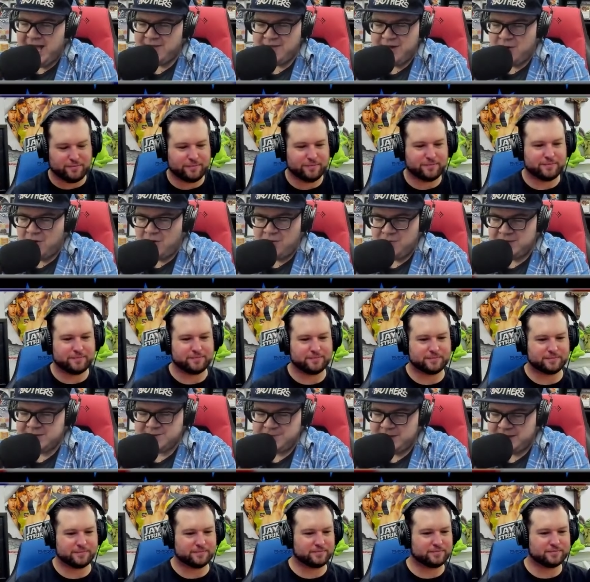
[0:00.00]
Speaker 1: always
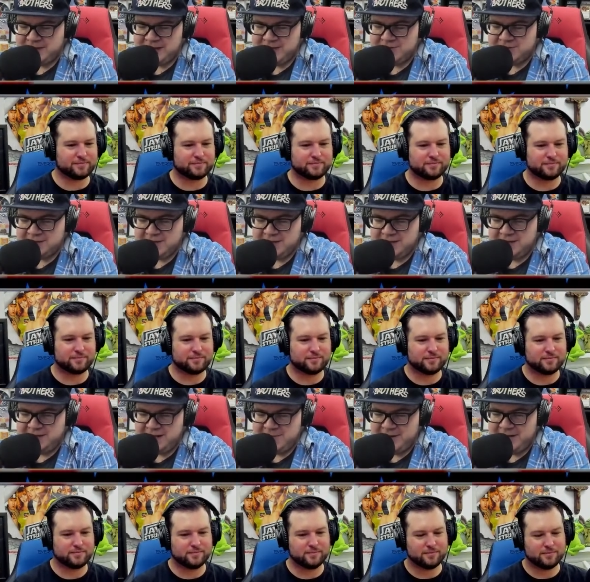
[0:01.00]
been guaranteed. I
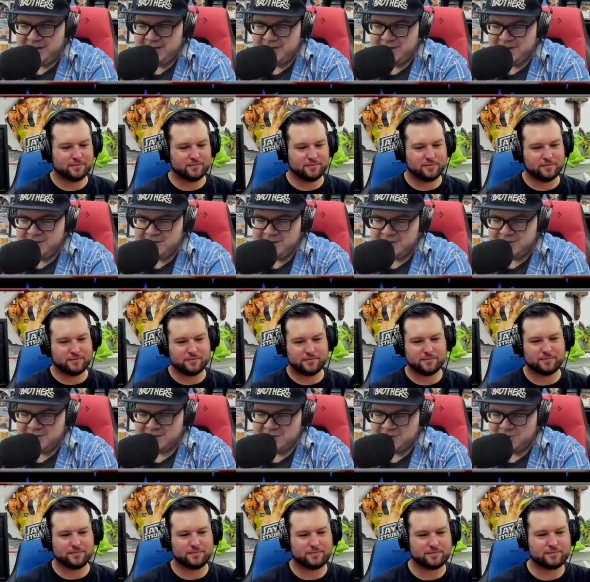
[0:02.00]
mean,
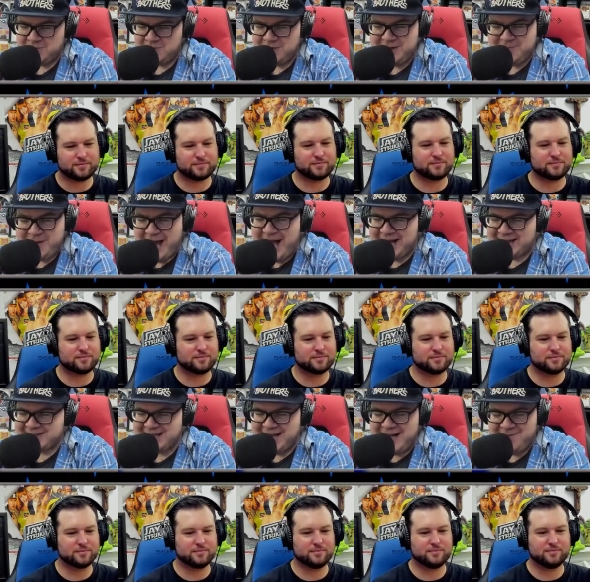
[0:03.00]
so three packs
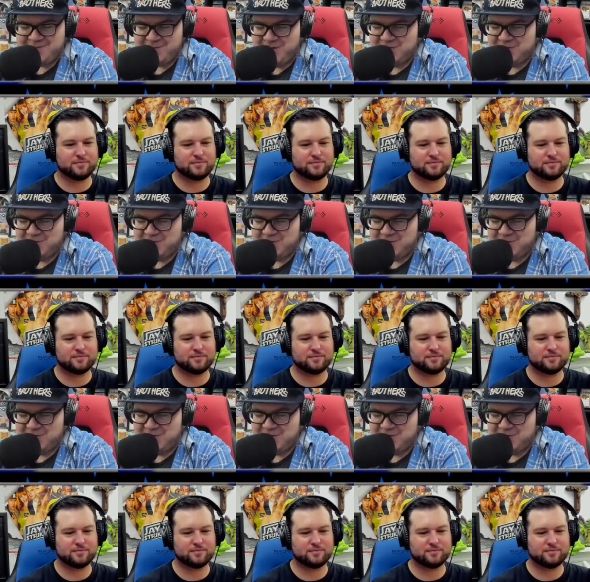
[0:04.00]
left, folks.